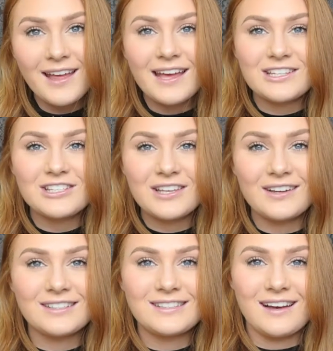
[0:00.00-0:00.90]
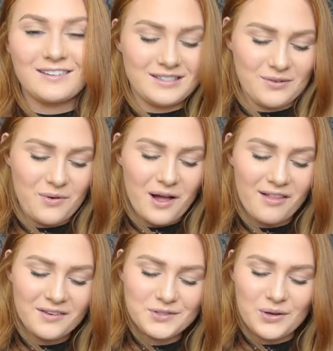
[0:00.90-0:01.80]
it just kind of sucks. So while
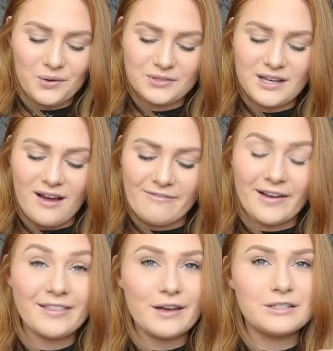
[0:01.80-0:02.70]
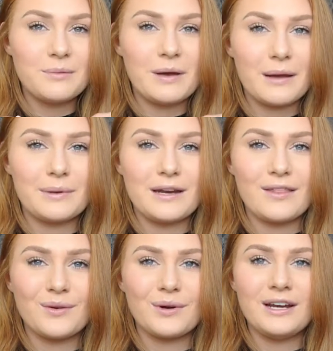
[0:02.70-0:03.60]
I was at Ulta, I finally got to pick up
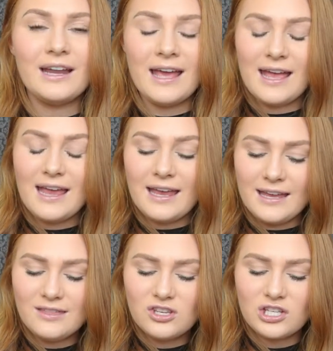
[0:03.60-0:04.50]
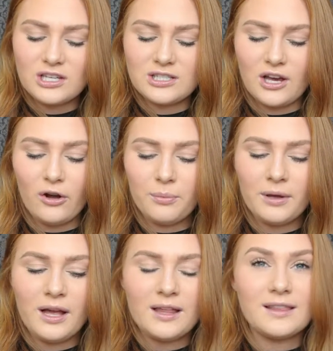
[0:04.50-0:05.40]
another one in the shade taupe.
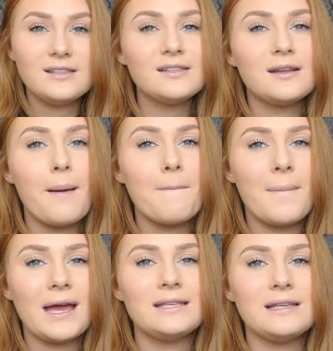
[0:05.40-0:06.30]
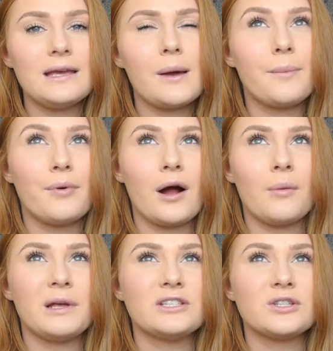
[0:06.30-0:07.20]
This is an amazing brow
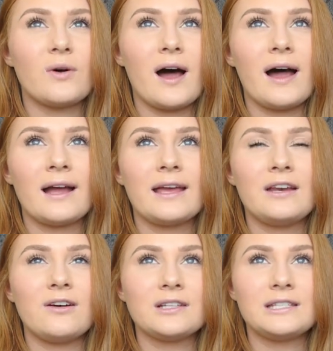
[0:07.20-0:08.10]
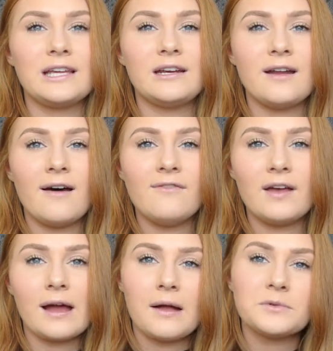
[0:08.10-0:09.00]
pencil. I cannot say it enough.
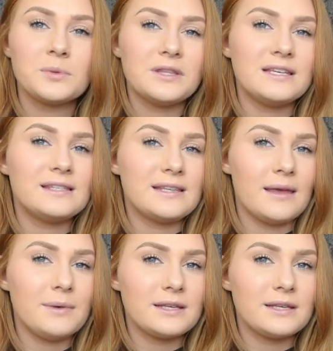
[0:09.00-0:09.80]
It comes with the same